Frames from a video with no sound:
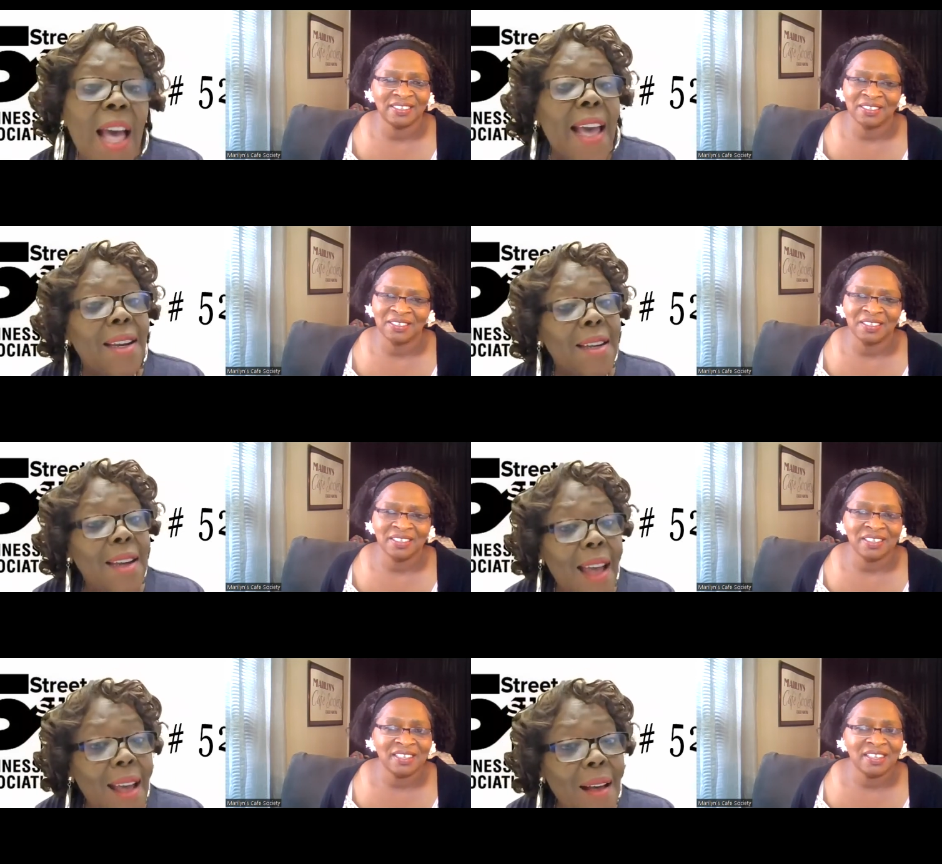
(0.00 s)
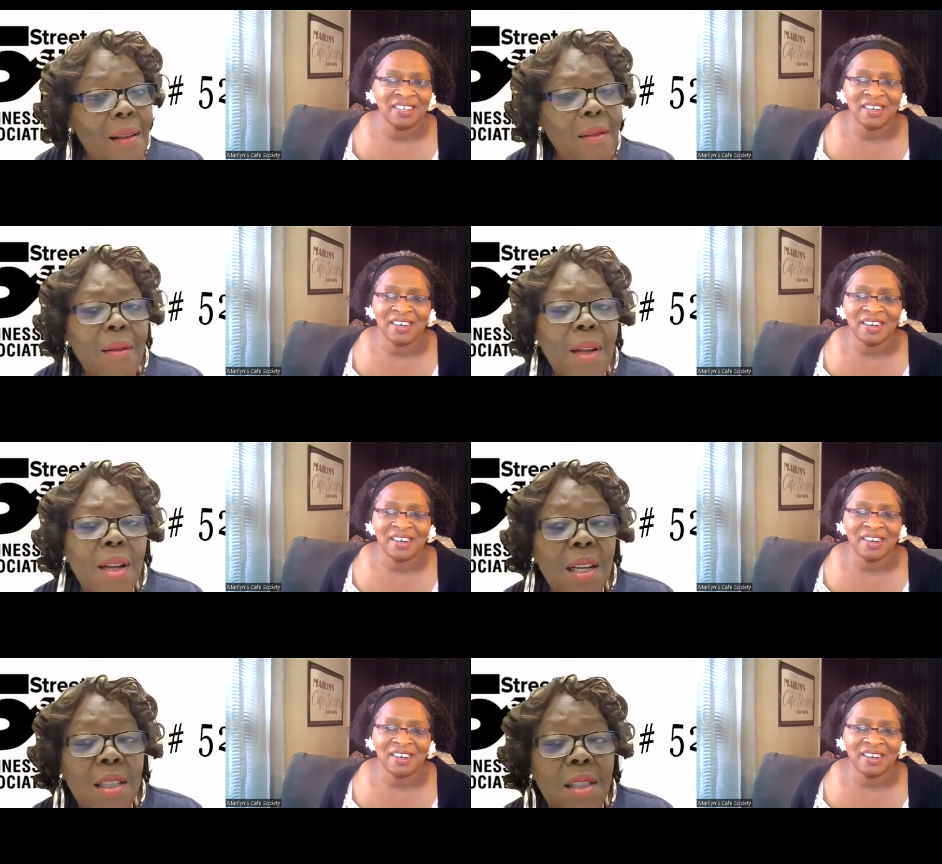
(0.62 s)
Speaker 1: And now
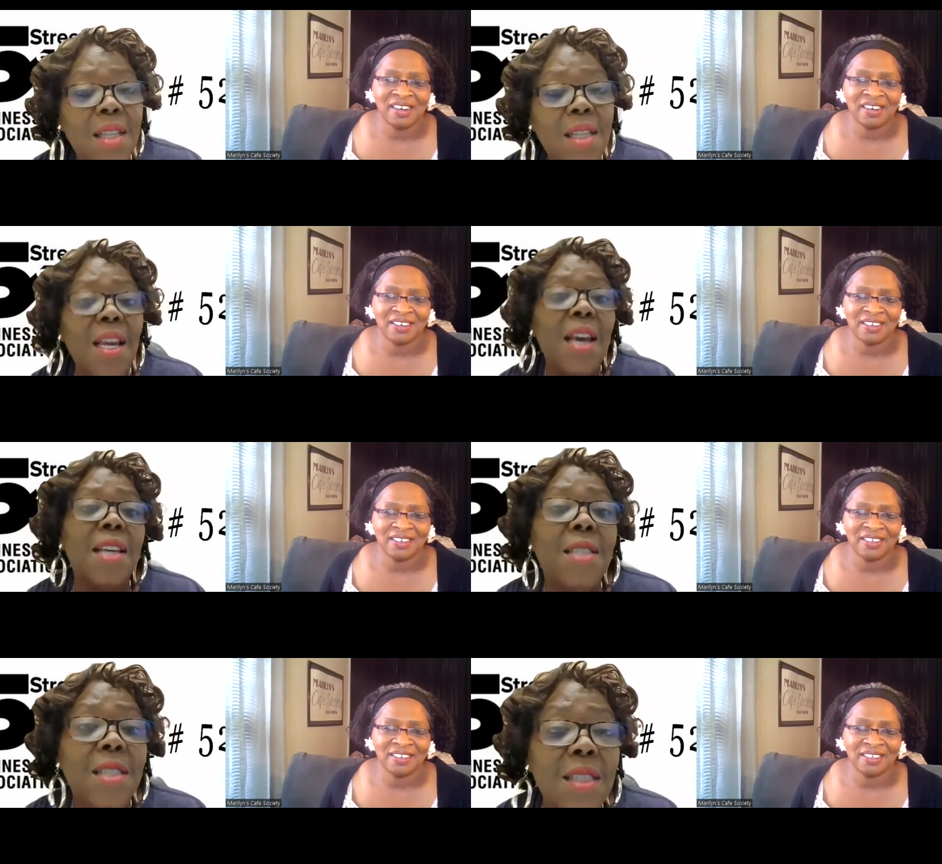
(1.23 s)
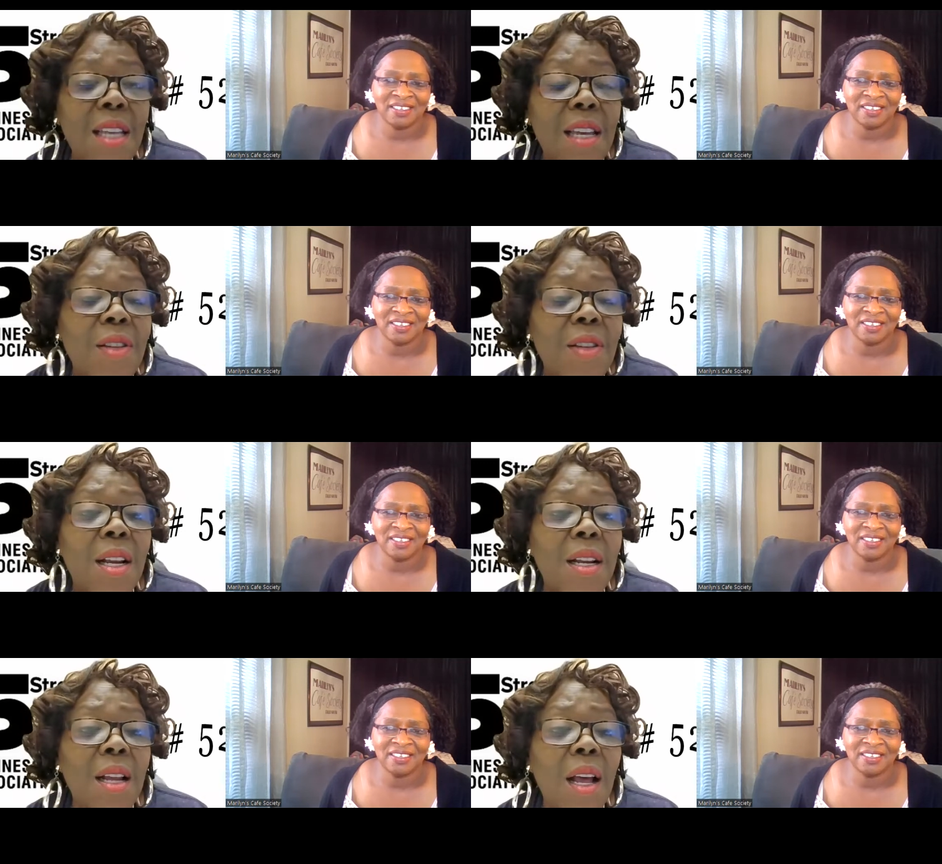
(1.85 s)
DCASE is giving
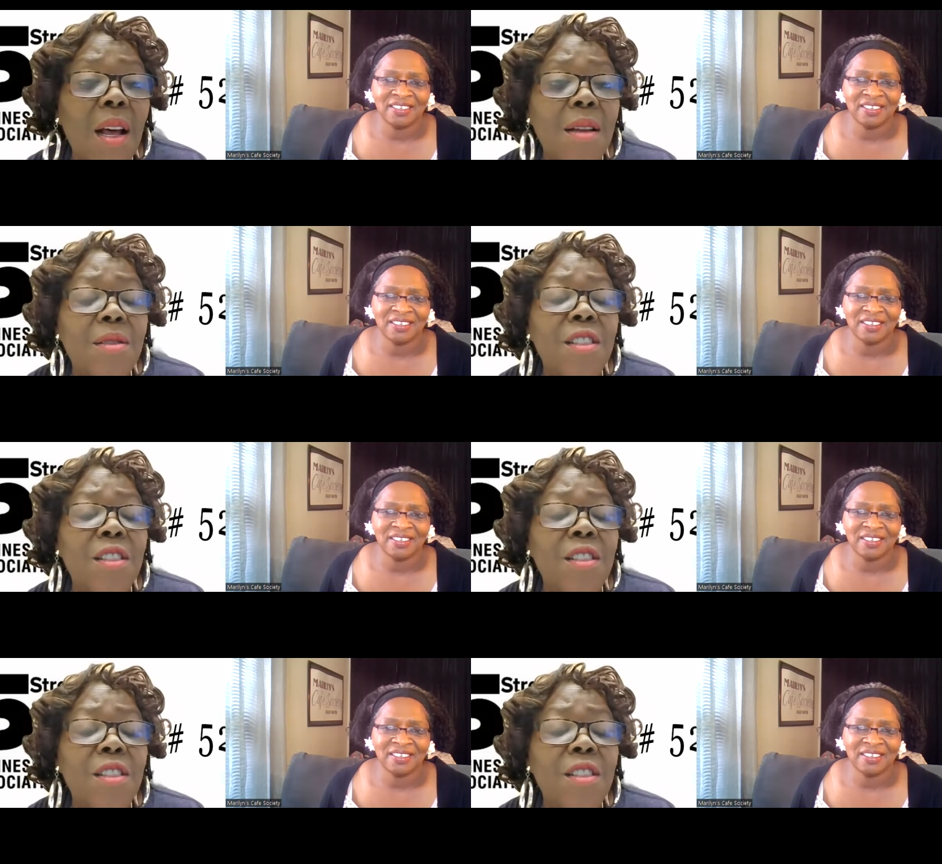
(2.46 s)
them uh,